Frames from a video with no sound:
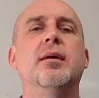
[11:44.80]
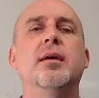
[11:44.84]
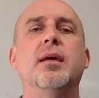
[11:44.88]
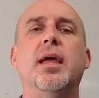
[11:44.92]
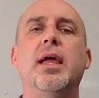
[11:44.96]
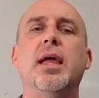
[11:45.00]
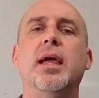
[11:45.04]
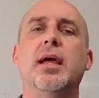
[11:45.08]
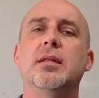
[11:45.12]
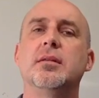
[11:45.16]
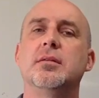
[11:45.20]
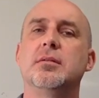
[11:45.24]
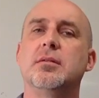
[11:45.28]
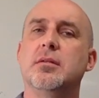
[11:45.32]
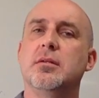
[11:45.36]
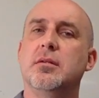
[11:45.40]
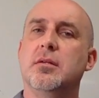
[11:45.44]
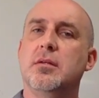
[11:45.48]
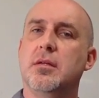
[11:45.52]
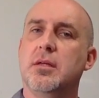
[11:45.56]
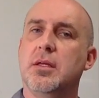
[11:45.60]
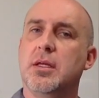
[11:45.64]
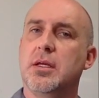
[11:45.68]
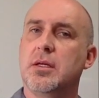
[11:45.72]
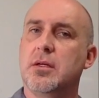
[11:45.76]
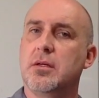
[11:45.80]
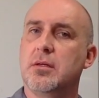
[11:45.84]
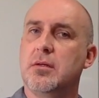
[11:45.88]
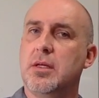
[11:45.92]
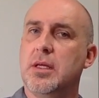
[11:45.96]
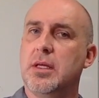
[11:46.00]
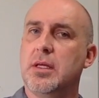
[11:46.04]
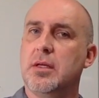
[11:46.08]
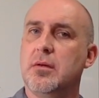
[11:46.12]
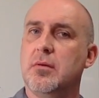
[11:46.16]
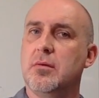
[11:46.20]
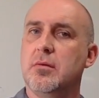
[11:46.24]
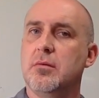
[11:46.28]
And
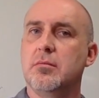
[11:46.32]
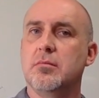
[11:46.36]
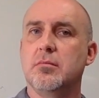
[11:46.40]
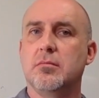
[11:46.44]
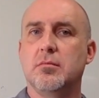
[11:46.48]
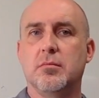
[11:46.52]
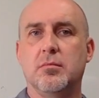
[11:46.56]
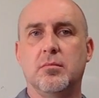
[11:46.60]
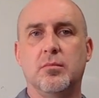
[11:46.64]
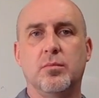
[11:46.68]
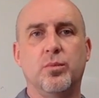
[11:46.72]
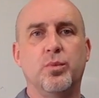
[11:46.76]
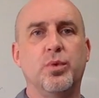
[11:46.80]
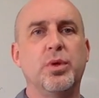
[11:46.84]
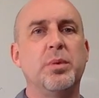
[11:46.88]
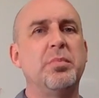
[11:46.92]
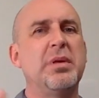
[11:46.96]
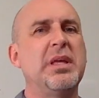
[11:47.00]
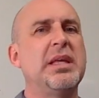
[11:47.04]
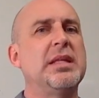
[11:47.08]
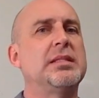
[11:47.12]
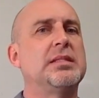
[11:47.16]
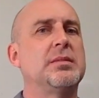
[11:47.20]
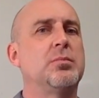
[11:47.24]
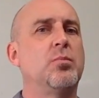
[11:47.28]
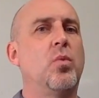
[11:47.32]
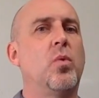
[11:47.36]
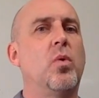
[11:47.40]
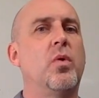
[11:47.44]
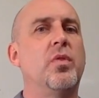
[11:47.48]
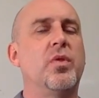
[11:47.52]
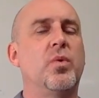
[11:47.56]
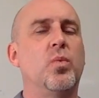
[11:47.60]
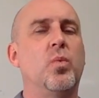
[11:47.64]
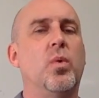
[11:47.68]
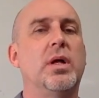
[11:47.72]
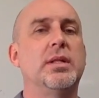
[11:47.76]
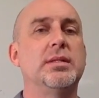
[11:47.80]
it repeats more
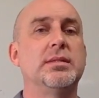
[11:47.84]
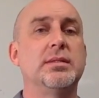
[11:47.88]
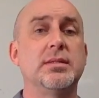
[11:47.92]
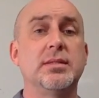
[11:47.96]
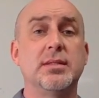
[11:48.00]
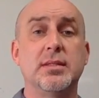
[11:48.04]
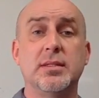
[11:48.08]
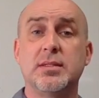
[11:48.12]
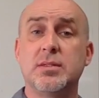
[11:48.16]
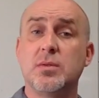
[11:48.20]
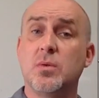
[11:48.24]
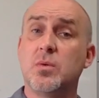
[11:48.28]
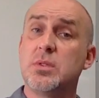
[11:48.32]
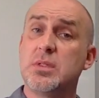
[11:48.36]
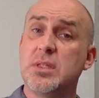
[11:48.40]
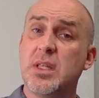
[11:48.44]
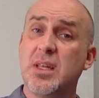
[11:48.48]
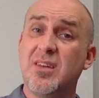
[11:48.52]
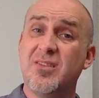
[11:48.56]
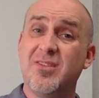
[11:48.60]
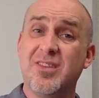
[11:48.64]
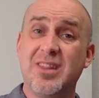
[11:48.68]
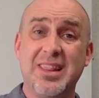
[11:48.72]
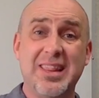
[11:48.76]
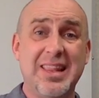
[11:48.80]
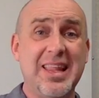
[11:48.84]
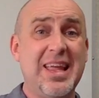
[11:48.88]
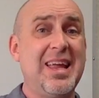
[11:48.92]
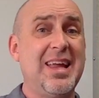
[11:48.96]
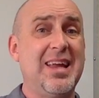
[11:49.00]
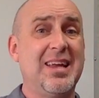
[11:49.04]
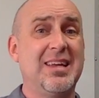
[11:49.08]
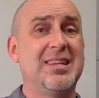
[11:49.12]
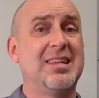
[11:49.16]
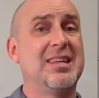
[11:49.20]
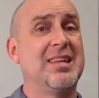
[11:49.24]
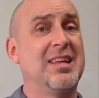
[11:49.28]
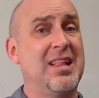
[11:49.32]
than once. And so instead of
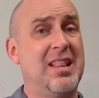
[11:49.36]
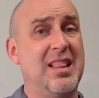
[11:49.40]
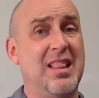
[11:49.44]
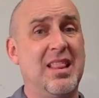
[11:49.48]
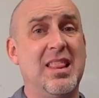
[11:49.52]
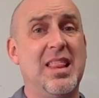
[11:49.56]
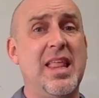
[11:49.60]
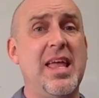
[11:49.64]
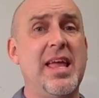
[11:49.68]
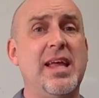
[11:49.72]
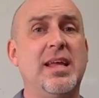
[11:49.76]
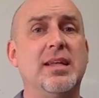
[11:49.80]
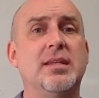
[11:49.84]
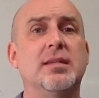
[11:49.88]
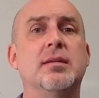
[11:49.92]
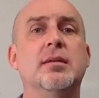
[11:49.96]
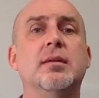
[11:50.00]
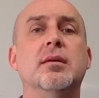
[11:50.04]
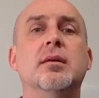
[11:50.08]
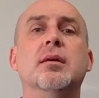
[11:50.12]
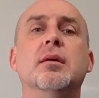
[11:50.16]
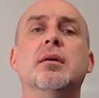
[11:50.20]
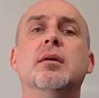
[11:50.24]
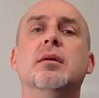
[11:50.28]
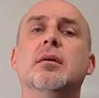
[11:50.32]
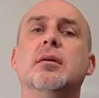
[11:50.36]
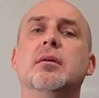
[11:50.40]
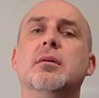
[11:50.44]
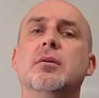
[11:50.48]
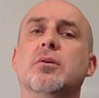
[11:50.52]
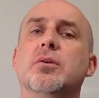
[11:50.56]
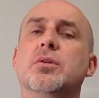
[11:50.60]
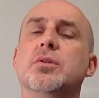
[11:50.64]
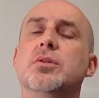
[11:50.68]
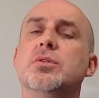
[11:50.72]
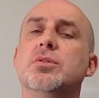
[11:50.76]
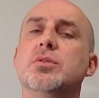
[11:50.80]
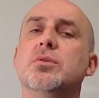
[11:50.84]
late, late,
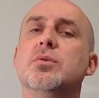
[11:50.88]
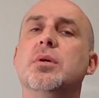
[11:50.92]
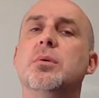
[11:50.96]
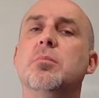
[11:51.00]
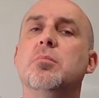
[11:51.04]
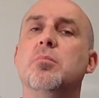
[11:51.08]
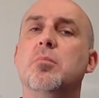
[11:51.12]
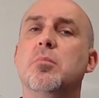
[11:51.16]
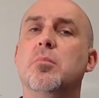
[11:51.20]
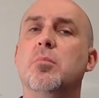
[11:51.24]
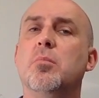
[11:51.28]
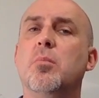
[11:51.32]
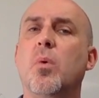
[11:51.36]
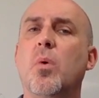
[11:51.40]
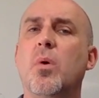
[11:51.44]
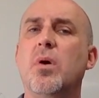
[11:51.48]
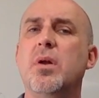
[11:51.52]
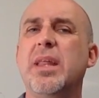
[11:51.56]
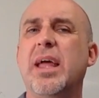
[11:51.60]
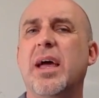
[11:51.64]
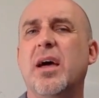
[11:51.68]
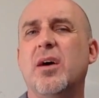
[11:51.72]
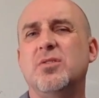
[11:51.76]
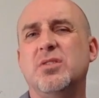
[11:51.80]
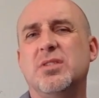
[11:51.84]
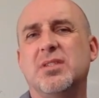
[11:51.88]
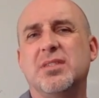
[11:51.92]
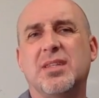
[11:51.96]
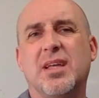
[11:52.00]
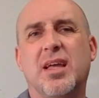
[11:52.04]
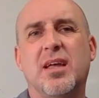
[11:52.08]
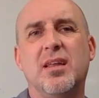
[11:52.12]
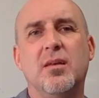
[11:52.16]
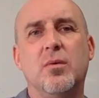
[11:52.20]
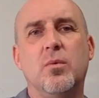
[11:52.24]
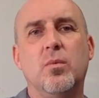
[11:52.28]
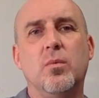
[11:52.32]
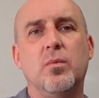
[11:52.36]
you're going to do it more now, just
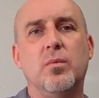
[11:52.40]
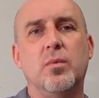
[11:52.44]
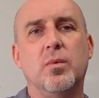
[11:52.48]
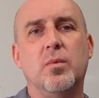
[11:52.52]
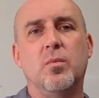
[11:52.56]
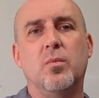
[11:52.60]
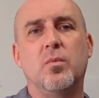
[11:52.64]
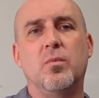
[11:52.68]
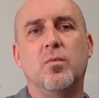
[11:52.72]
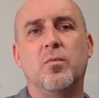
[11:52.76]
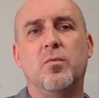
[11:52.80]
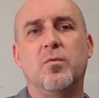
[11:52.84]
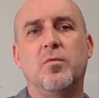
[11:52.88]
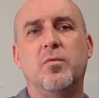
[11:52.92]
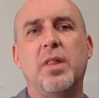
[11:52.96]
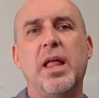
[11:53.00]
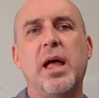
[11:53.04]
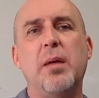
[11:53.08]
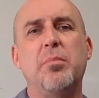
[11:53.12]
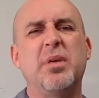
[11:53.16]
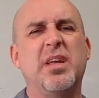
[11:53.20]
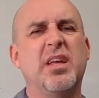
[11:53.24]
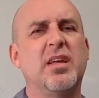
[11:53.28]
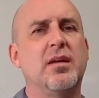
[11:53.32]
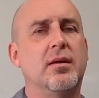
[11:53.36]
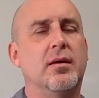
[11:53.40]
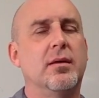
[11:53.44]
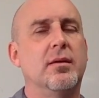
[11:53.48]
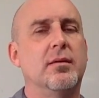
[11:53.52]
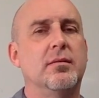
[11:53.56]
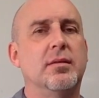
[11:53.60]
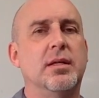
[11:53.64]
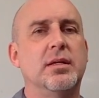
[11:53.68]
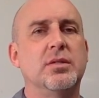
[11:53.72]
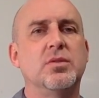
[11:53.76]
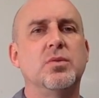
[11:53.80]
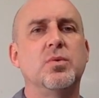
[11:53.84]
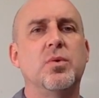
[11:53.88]
kind of flapping
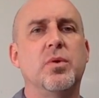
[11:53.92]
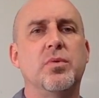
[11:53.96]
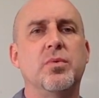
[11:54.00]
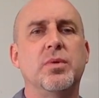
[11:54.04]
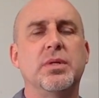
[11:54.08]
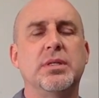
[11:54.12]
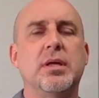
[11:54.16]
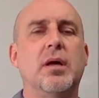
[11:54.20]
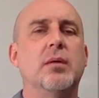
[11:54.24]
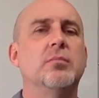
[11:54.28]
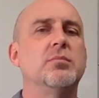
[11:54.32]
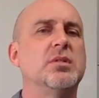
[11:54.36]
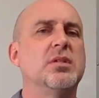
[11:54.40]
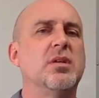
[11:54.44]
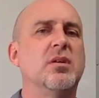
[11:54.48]
like 2 or 3 times.